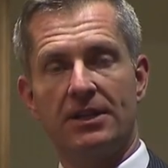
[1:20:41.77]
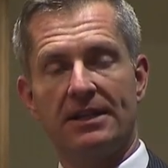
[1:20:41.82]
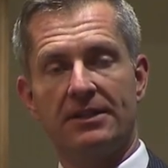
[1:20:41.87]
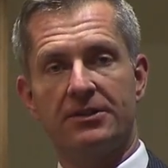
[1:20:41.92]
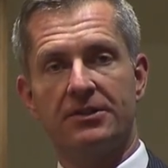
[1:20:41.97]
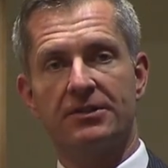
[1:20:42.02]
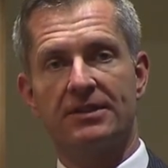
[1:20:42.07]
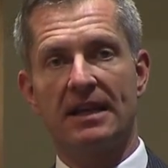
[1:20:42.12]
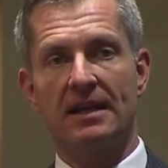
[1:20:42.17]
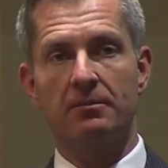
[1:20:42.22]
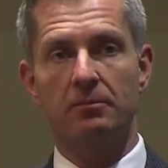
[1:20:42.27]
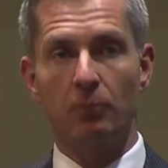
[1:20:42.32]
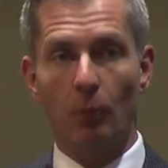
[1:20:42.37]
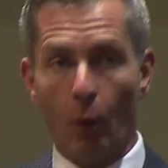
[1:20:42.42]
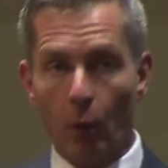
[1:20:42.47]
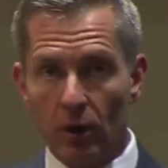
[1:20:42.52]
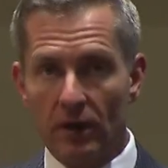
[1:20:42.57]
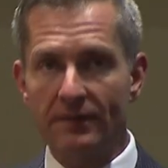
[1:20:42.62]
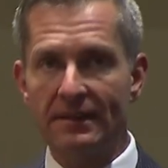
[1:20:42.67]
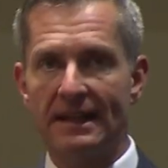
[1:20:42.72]
It's just that
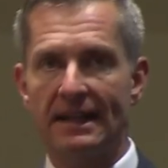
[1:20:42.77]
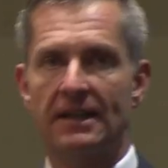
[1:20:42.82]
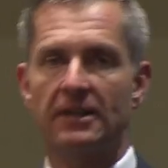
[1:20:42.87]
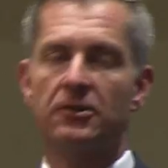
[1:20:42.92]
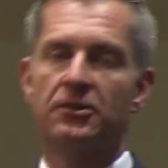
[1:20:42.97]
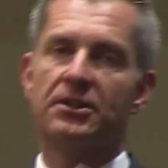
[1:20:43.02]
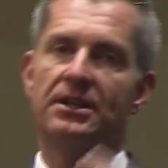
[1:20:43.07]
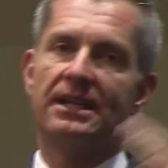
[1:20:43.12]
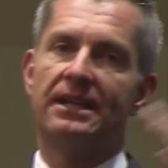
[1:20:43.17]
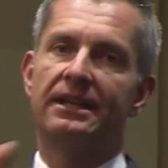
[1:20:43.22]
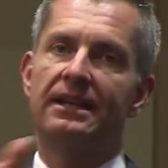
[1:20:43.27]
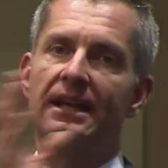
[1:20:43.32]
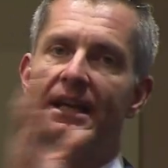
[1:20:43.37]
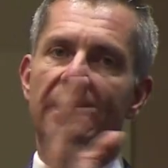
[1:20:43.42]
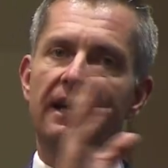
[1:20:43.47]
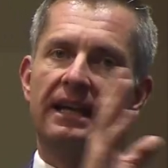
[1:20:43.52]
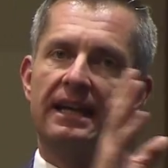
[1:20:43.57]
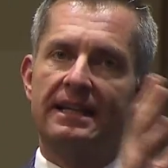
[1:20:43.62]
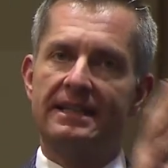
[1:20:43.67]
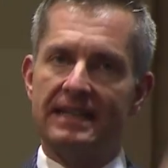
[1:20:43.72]
more of that energy
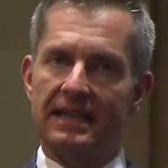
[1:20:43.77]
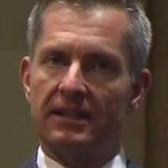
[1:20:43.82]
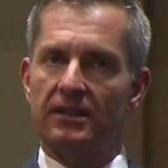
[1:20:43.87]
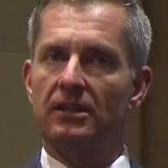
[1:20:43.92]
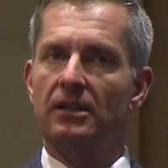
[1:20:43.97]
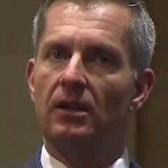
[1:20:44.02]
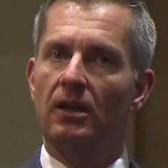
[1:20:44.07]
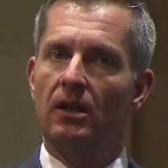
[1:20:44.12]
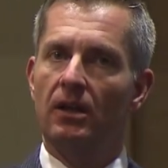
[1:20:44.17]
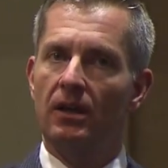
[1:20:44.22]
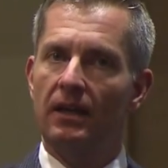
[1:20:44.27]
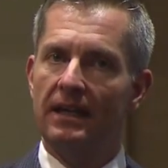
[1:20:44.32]
is at,